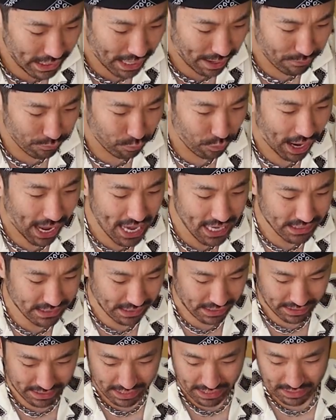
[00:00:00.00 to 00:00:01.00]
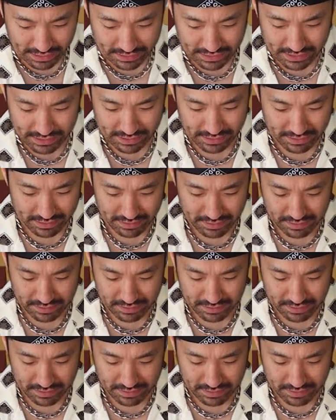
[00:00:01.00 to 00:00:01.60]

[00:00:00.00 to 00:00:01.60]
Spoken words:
have rags and things.